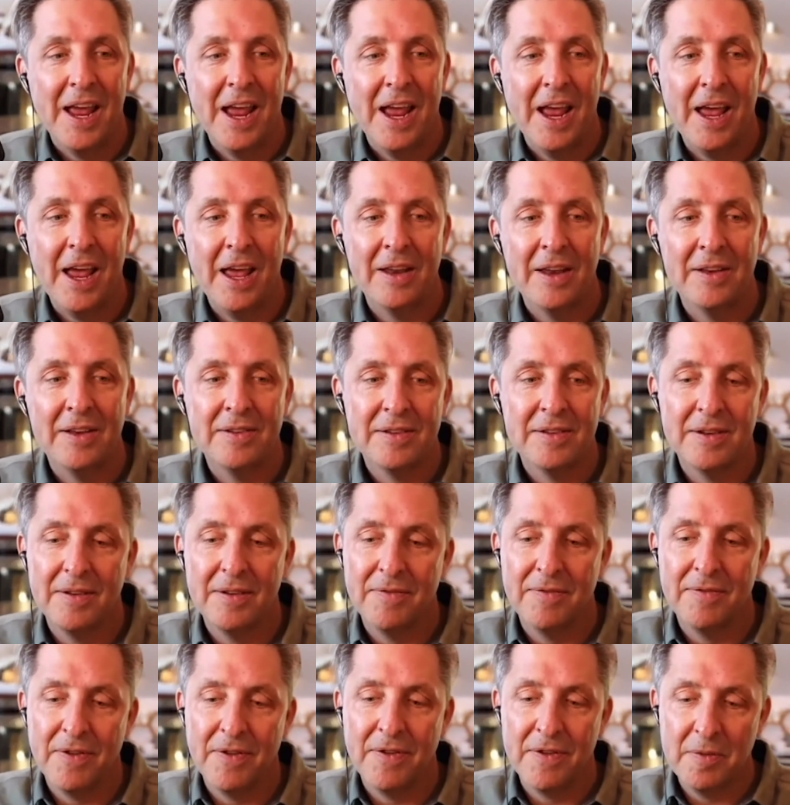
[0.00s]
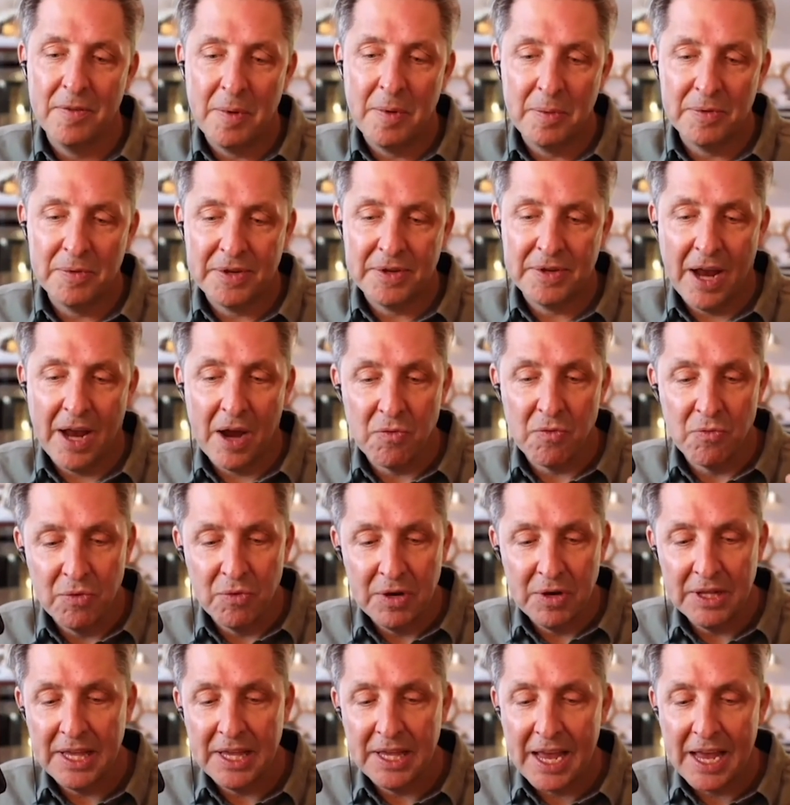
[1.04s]
And for the people who say, I
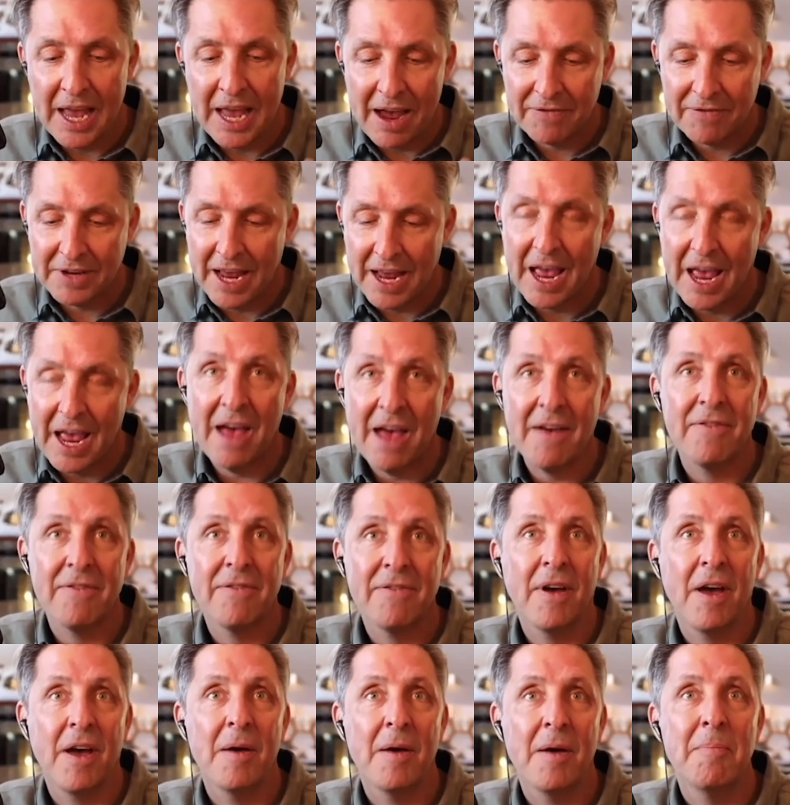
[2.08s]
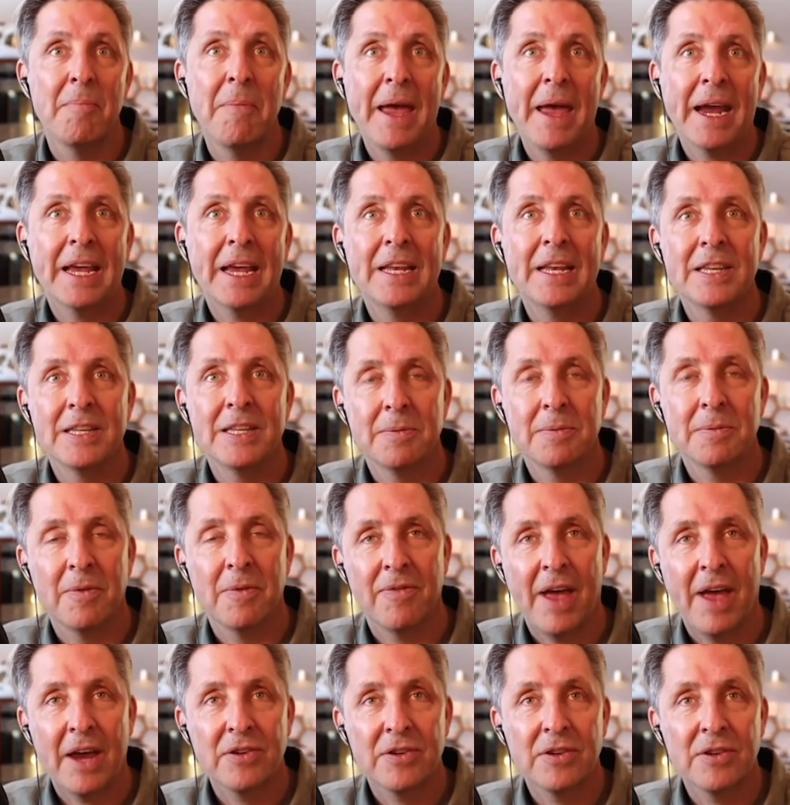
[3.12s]
really have to have a mechanism
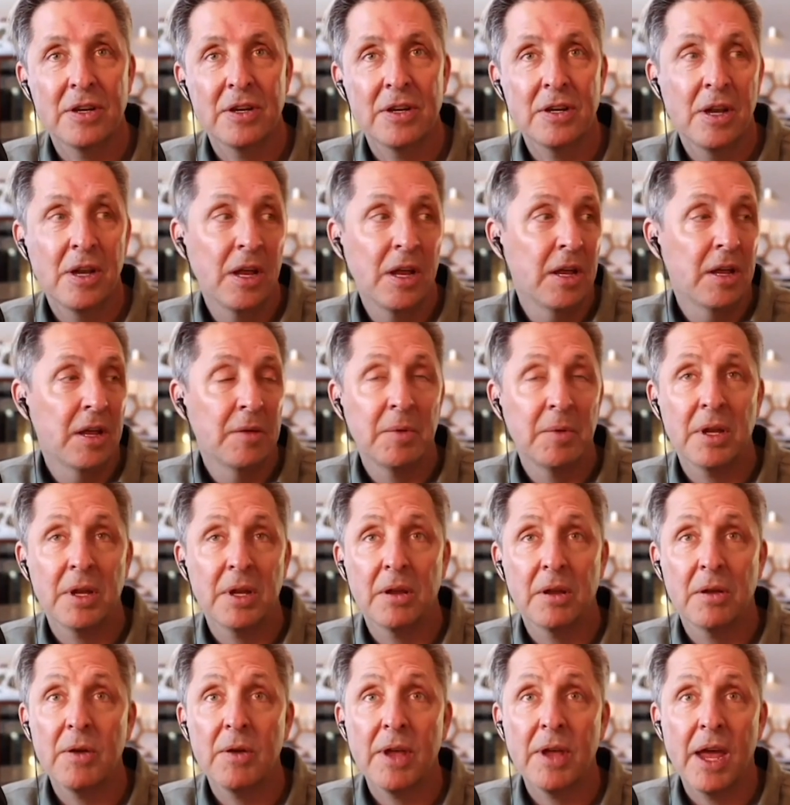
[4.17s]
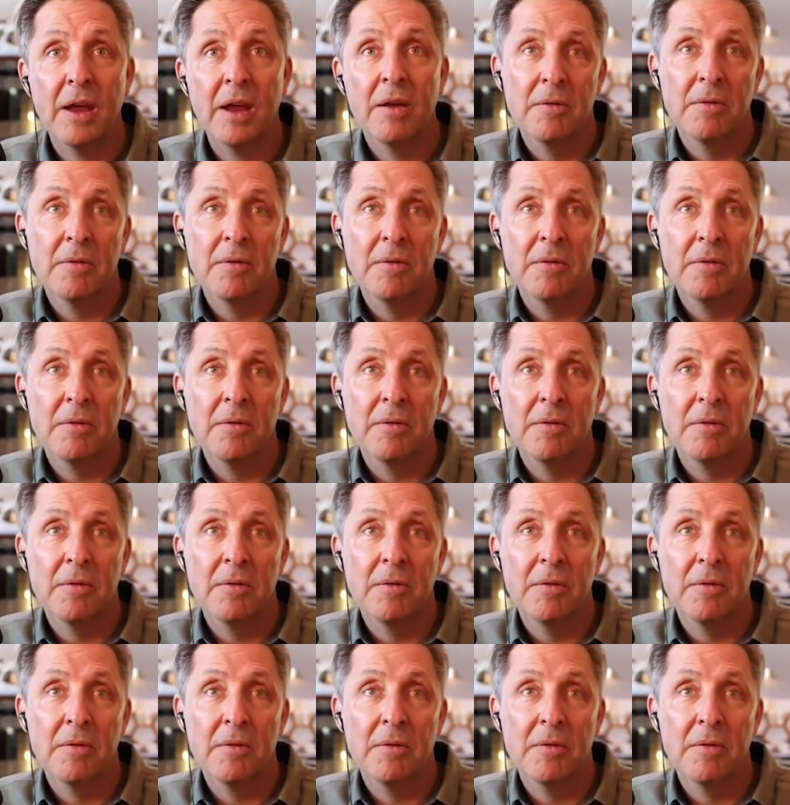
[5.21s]
of action, I'm like, okay,